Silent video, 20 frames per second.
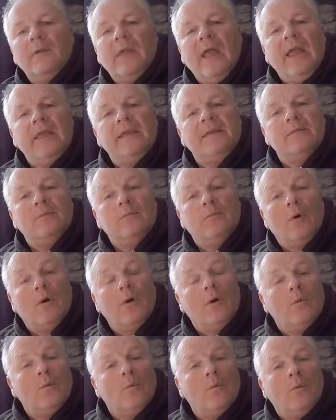Okay,
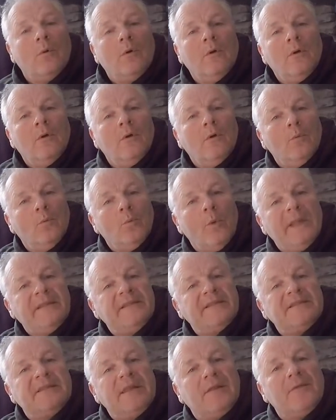
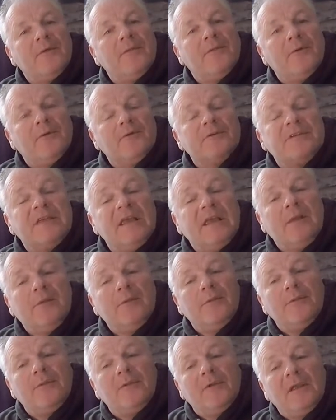Wednesday the
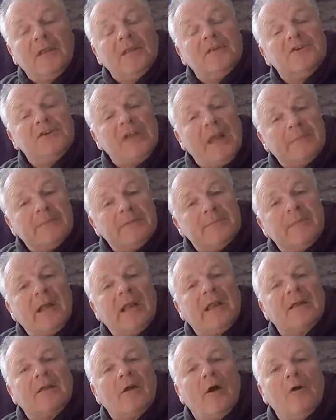13th, it's Shepton
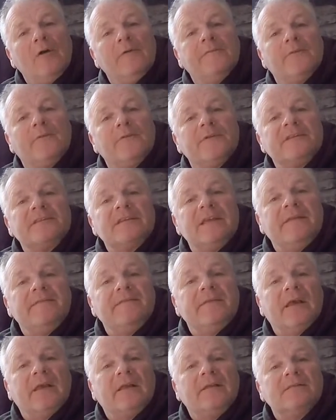Mallet Carnival this
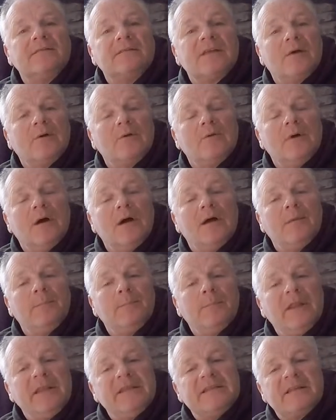evening, so
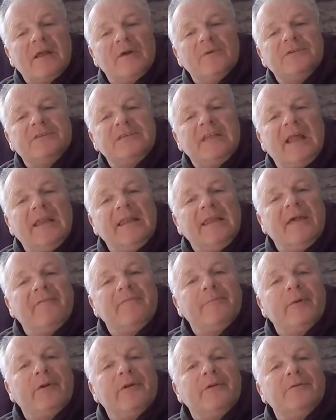please go steady,
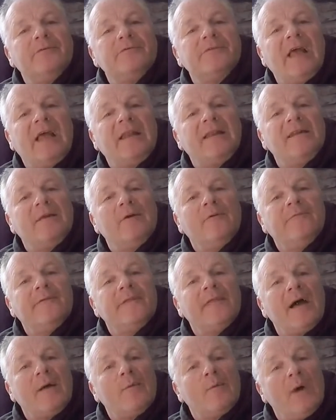everybody who's heading over
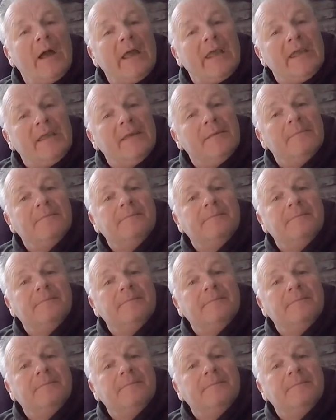that way.